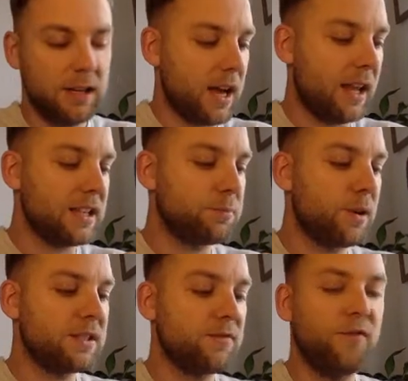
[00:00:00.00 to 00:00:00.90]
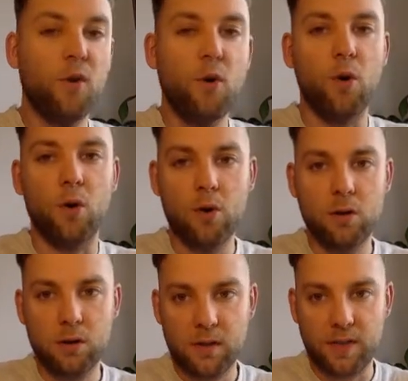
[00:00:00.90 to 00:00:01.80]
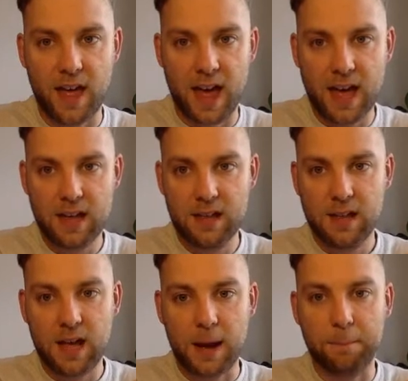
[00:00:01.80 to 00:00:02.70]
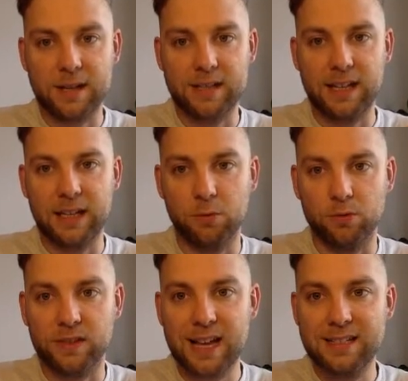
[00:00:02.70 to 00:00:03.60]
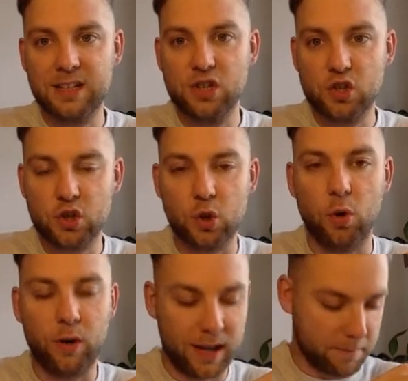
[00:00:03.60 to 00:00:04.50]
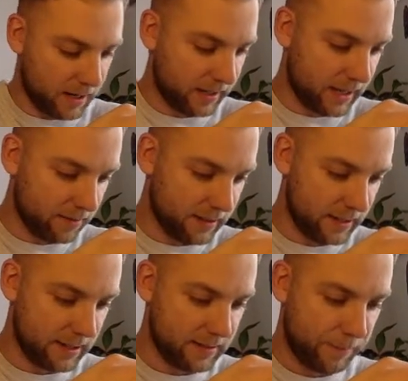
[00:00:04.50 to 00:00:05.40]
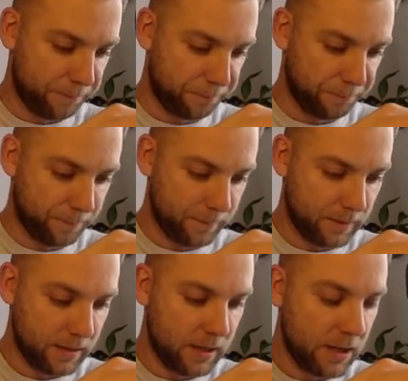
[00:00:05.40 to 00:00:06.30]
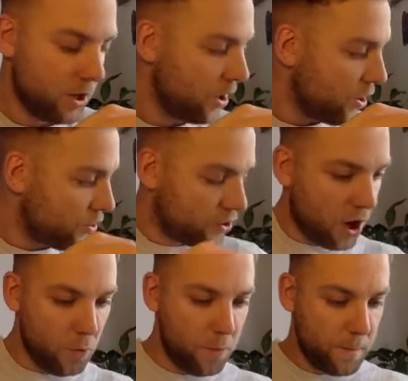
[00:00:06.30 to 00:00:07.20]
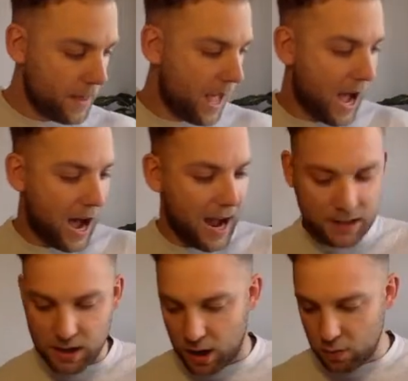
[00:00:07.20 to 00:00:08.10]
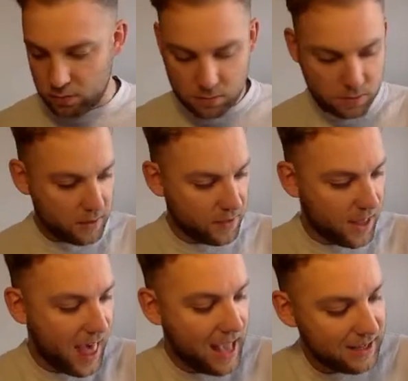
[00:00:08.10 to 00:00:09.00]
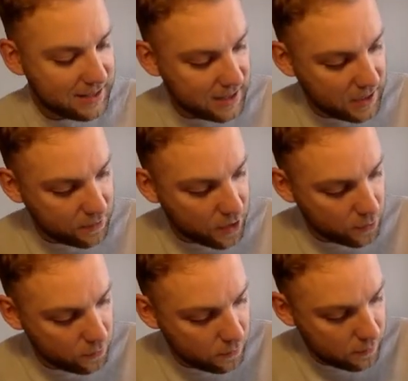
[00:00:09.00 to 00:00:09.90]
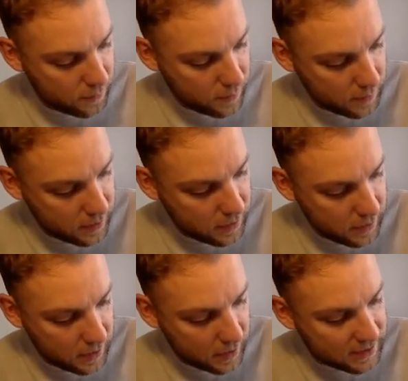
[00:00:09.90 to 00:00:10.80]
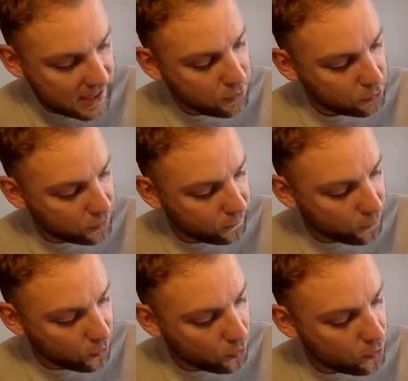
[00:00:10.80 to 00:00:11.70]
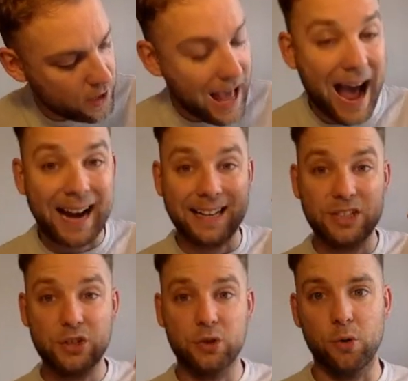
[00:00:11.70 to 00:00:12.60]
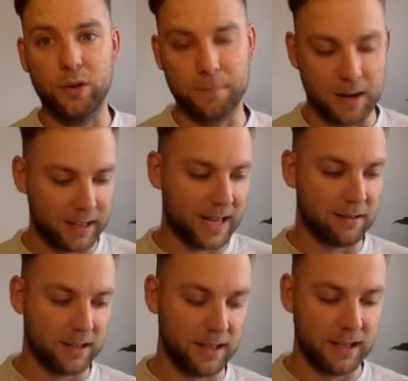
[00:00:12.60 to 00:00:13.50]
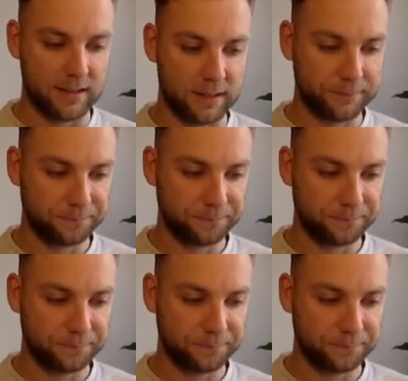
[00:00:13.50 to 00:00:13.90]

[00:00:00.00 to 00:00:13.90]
and let's press 4 there, and press equals. That's going to store it in my calculator. So I know that x0 is equal to 4, and it's stored in my calculator.